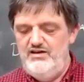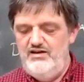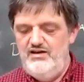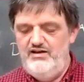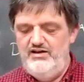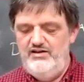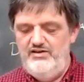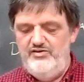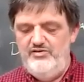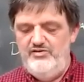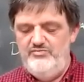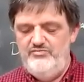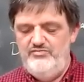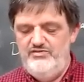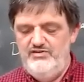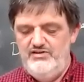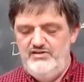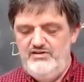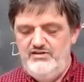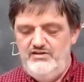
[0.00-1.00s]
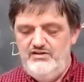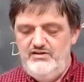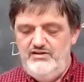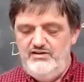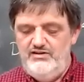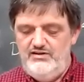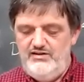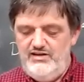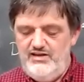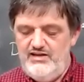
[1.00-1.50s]
Um,
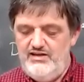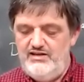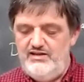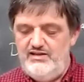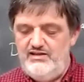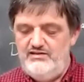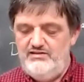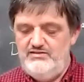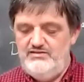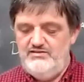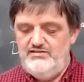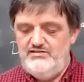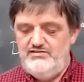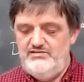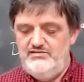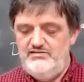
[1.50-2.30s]
and